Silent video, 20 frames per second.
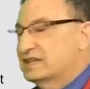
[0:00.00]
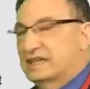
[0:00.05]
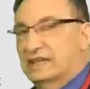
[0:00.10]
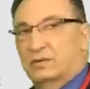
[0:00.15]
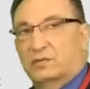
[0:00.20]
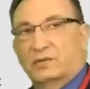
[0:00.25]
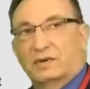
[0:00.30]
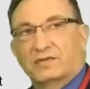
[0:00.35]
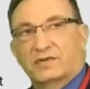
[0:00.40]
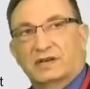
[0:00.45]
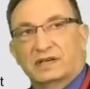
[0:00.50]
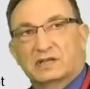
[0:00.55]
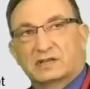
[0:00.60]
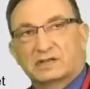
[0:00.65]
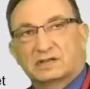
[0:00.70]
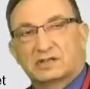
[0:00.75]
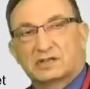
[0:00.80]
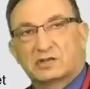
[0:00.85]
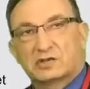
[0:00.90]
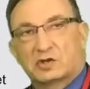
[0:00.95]
the River Hills
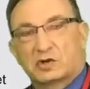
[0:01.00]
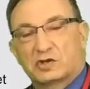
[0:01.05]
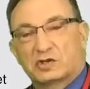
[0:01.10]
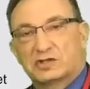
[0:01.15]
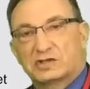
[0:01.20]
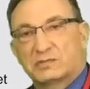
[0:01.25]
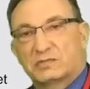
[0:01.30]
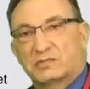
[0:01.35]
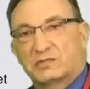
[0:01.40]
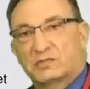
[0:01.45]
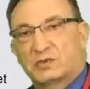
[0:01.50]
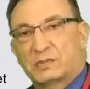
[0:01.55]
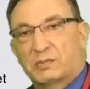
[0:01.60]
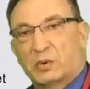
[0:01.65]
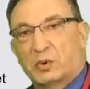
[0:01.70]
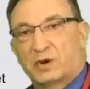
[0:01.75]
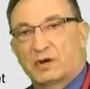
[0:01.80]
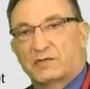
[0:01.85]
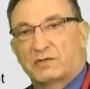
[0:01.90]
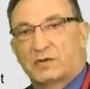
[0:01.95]
Consortium
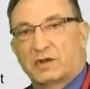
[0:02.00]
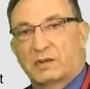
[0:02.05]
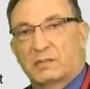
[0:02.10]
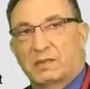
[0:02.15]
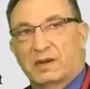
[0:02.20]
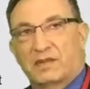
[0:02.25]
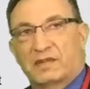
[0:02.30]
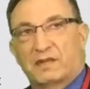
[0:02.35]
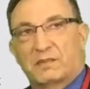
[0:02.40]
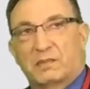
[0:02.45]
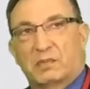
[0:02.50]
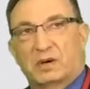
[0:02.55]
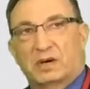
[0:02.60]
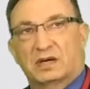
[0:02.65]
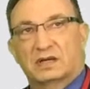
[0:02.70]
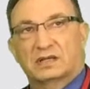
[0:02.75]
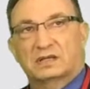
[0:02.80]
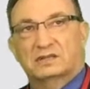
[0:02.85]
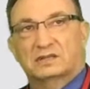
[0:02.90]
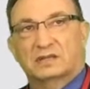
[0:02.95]
report for the month of
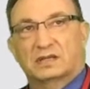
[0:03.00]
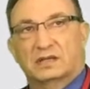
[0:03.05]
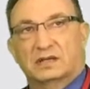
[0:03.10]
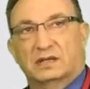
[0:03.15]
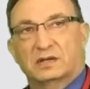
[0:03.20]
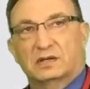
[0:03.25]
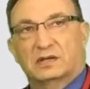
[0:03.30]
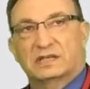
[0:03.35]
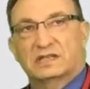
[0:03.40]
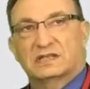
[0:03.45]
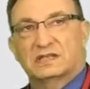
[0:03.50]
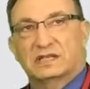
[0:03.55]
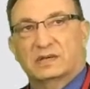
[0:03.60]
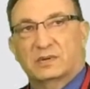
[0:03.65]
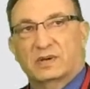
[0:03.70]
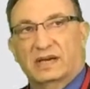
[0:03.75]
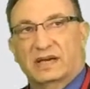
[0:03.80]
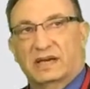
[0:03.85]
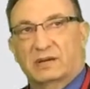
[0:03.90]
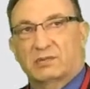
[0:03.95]
March. You can see
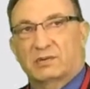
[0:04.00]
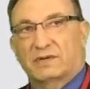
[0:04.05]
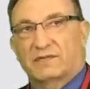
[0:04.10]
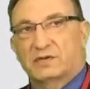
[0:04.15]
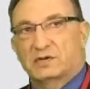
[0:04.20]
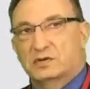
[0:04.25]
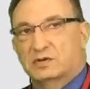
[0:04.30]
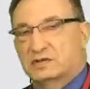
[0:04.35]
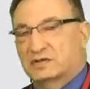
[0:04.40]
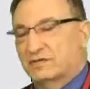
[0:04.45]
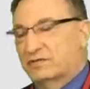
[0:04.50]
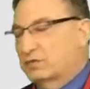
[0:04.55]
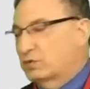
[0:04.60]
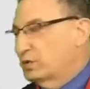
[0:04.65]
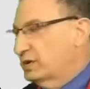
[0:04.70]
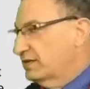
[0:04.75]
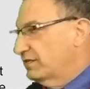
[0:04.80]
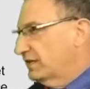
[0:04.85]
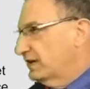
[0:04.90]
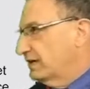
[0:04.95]
we had revenues of
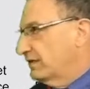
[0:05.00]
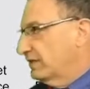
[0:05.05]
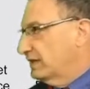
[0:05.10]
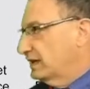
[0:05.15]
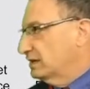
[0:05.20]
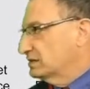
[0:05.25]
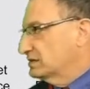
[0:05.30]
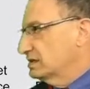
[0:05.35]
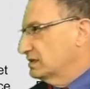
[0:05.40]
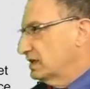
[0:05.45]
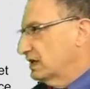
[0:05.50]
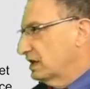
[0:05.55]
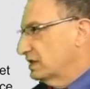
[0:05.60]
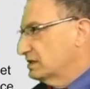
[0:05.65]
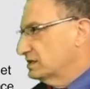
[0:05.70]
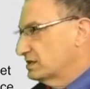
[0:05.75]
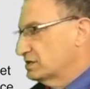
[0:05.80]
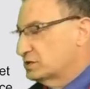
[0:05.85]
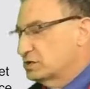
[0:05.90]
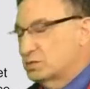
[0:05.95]

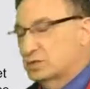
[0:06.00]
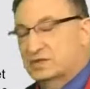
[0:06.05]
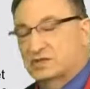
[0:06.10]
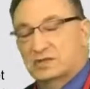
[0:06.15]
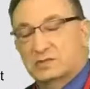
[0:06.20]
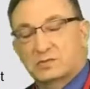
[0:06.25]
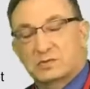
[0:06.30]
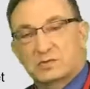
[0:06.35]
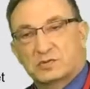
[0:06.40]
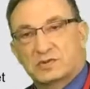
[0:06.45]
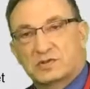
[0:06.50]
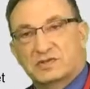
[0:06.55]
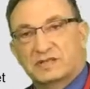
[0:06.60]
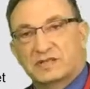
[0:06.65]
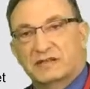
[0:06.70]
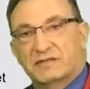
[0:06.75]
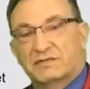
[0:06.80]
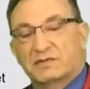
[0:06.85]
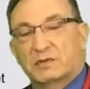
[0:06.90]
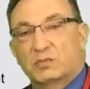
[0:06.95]
$45,000 as tuition was
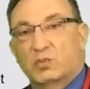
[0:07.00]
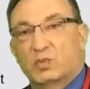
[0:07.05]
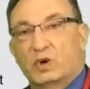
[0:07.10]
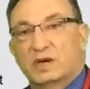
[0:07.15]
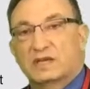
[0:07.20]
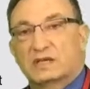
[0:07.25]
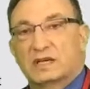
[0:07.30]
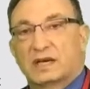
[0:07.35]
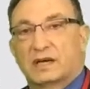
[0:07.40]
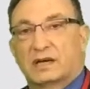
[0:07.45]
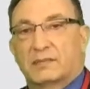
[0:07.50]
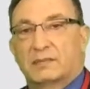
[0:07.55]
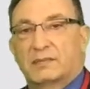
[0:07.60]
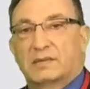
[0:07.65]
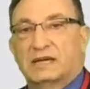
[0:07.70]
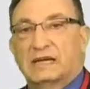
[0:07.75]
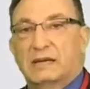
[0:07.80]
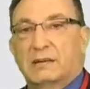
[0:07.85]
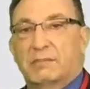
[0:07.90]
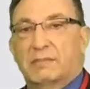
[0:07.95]
received from one
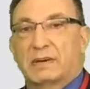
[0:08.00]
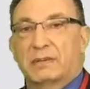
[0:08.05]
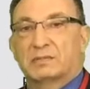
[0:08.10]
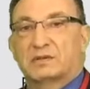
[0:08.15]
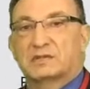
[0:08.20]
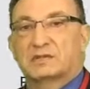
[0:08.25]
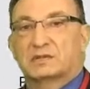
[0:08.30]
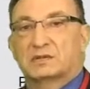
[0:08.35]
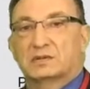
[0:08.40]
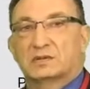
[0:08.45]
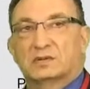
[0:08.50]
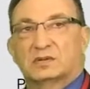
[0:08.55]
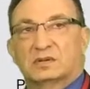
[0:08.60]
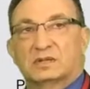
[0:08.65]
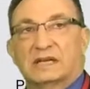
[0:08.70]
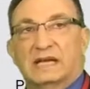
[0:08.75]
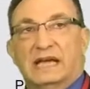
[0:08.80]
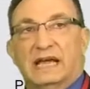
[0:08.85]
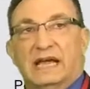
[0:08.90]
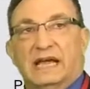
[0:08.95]
member school,
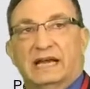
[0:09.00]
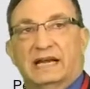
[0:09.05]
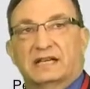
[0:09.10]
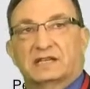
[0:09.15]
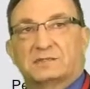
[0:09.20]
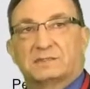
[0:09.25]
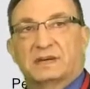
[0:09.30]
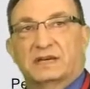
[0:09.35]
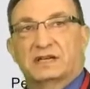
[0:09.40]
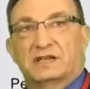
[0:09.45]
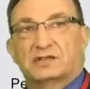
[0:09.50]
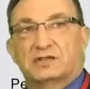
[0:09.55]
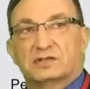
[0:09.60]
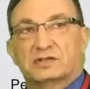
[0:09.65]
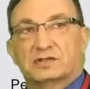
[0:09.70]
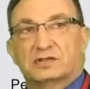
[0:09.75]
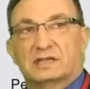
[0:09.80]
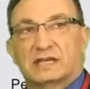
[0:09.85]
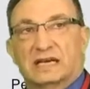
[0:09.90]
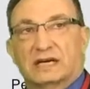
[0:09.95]
and
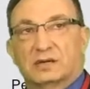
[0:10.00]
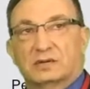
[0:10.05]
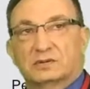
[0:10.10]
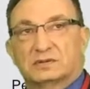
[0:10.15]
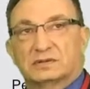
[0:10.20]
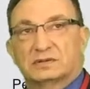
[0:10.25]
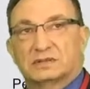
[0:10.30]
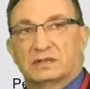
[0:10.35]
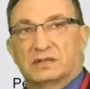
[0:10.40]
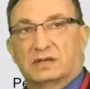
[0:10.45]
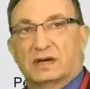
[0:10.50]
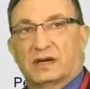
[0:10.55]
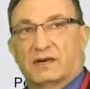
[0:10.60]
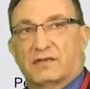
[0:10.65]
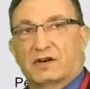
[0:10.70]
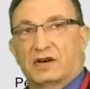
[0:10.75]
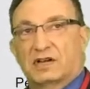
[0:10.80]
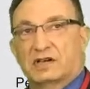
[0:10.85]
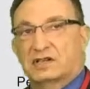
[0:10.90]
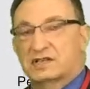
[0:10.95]
expenditures out of
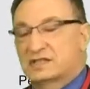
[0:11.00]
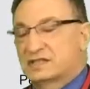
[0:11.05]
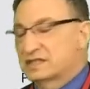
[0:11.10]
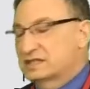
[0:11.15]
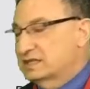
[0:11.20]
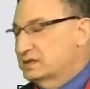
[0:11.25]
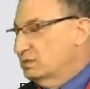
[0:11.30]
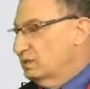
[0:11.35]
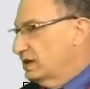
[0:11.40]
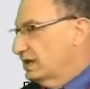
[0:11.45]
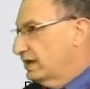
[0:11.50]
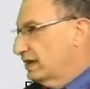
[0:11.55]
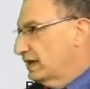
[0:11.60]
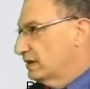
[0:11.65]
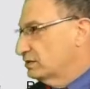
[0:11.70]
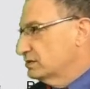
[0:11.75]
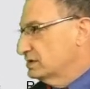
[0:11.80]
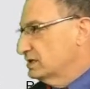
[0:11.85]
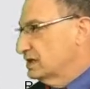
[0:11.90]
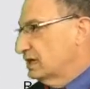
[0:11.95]

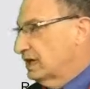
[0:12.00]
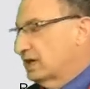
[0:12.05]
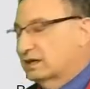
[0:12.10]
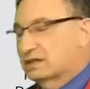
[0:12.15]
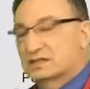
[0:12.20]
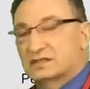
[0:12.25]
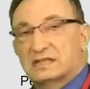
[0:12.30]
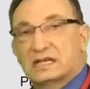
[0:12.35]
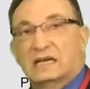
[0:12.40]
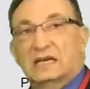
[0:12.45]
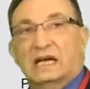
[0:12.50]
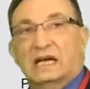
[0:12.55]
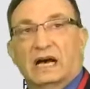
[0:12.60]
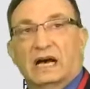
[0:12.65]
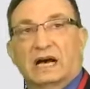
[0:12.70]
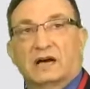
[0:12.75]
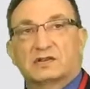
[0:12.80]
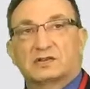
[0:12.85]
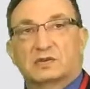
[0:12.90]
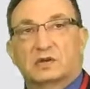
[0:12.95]
$161,000,
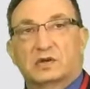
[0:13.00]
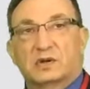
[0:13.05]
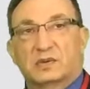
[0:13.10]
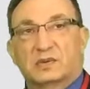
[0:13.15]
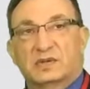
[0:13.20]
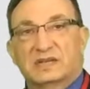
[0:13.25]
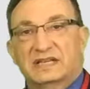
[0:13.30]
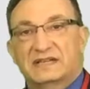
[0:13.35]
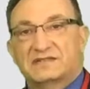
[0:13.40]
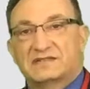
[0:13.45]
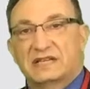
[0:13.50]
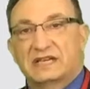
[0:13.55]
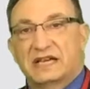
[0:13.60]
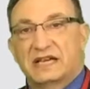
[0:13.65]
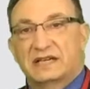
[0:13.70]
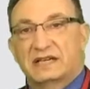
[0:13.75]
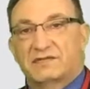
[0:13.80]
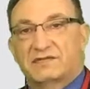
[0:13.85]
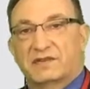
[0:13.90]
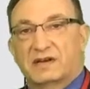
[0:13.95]
so it leaves an
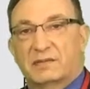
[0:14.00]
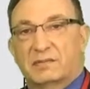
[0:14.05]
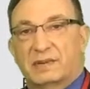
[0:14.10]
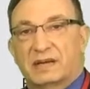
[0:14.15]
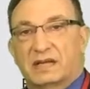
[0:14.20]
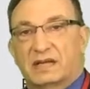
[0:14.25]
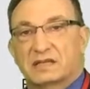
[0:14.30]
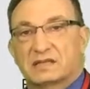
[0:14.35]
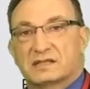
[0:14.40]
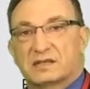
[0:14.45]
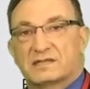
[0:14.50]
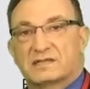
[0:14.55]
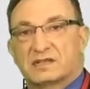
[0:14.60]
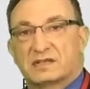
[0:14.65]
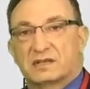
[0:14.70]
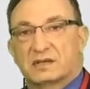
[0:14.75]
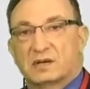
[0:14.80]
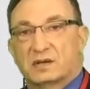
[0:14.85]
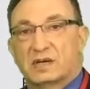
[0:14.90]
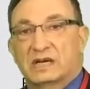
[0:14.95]
ending fund balance of
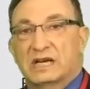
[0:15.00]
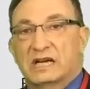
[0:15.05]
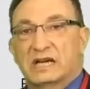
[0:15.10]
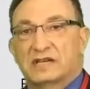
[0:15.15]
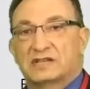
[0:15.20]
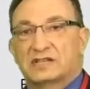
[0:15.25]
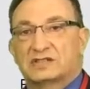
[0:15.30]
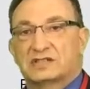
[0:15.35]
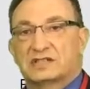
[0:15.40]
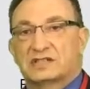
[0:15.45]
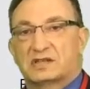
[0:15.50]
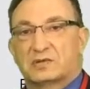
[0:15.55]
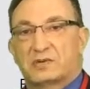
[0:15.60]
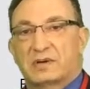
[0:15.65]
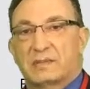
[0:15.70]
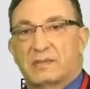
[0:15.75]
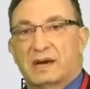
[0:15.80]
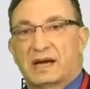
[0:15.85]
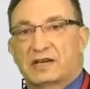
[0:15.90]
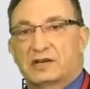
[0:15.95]
zero. Just as a
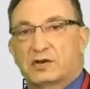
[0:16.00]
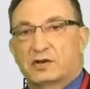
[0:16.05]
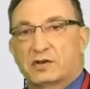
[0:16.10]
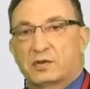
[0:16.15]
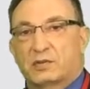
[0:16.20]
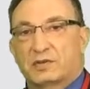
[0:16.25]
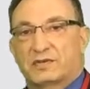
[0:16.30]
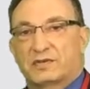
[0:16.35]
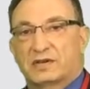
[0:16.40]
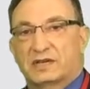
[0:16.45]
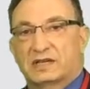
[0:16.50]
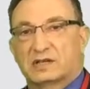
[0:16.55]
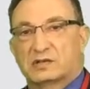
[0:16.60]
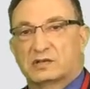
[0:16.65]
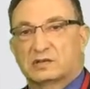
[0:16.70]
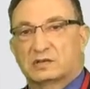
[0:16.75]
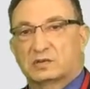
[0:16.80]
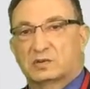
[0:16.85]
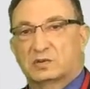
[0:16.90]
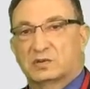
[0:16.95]
reminder, the River Hills
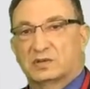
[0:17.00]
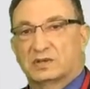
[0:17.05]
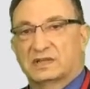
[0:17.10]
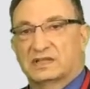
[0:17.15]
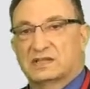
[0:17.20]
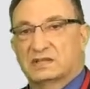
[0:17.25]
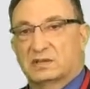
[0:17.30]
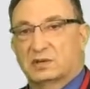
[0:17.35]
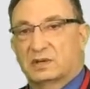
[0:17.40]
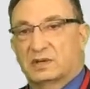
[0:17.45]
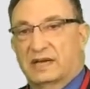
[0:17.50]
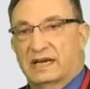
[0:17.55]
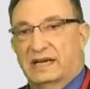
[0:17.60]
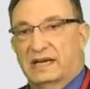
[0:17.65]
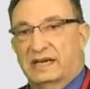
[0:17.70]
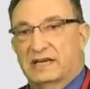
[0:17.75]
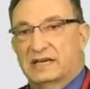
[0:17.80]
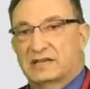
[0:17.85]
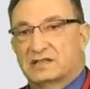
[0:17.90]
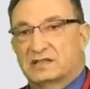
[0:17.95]
School is
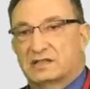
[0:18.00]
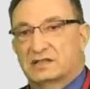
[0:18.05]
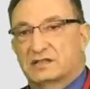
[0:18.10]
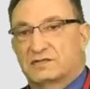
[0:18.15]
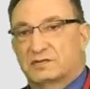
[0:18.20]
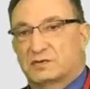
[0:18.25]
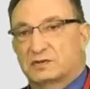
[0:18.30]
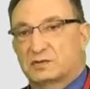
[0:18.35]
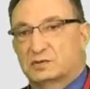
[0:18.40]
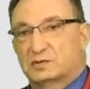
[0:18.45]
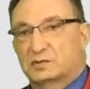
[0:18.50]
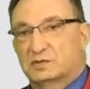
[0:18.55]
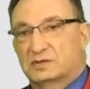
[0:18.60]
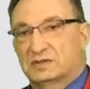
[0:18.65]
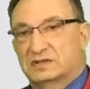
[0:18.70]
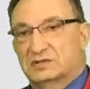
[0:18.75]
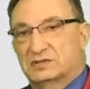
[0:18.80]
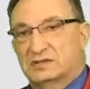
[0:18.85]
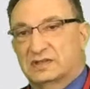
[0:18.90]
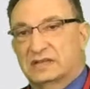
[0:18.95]
located in the Cedar Falls School
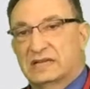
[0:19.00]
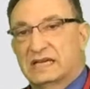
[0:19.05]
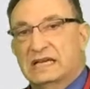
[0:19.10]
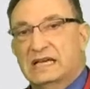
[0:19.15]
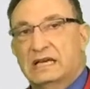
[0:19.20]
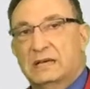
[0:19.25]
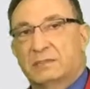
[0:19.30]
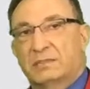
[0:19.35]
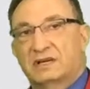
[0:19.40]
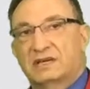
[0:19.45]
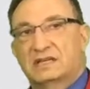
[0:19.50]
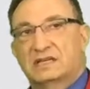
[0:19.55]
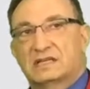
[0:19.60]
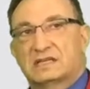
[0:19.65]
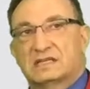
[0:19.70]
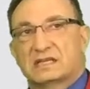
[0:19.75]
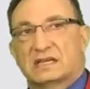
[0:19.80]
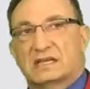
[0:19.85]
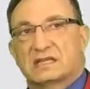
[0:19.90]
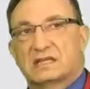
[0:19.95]
District, but it
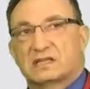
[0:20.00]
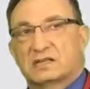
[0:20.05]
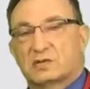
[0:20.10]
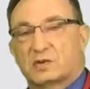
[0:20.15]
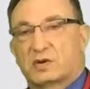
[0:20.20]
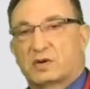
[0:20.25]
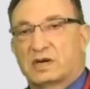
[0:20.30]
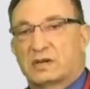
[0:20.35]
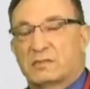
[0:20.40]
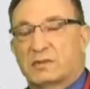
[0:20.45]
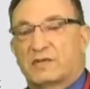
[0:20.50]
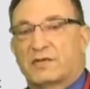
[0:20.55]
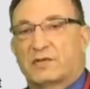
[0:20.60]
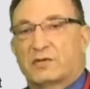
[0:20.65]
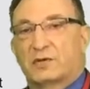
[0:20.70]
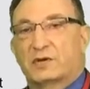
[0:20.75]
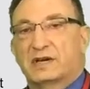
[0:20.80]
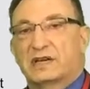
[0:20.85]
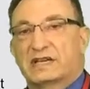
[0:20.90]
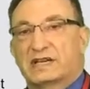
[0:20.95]
is a consortium of
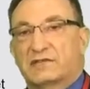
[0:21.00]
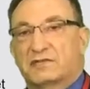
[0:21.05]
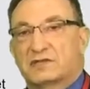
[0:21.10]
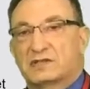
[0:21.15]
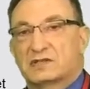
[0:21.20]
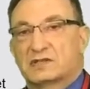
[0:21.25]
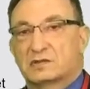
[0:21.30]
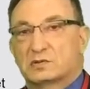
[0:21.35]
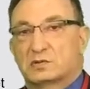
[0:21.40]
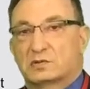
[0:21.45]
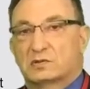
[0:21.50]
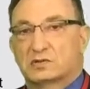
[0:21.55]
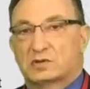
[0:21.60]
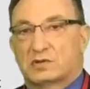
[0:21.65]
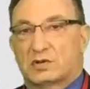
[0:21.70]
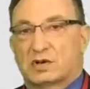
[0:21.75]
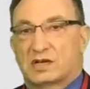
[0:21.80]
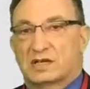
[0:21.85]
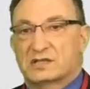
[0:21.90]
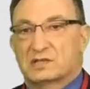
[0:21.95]
30 different schools
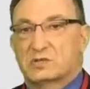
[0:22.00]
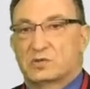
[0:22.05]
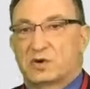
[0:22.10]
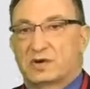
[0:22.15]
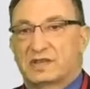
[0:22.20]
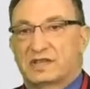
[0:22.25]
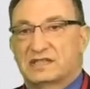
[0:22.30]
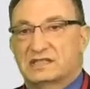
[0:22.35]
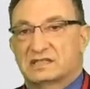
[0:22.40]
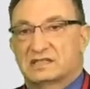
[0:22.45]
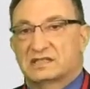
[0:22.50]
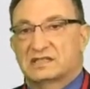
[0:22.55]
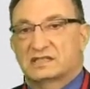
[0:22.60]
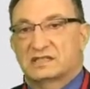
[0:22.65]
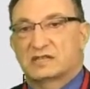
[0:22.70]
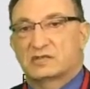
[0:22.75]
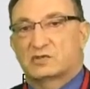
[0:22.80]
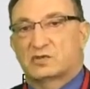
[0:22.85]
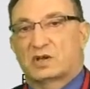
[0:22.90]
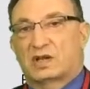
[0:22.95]
across northeast and
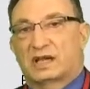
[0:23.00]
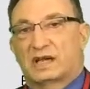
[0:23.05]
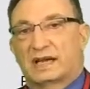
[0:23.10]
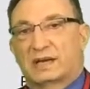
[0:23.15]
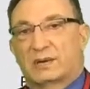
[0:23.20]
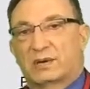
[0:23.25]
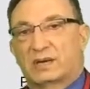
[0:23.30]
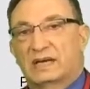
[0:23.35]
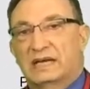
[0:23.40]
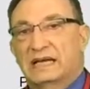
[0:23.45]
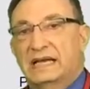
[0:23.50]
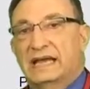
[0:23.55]
central Iowa,